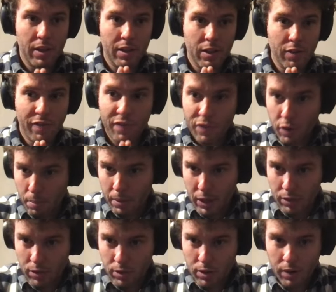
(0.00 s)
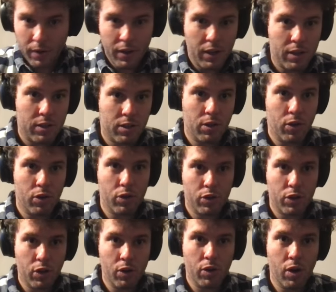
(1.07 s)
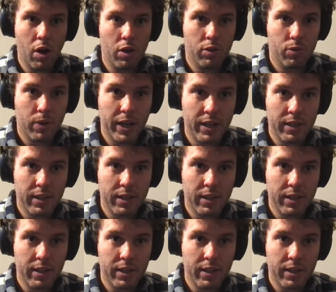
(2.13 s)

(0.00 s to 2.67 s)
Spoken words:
in a few minutes. So go on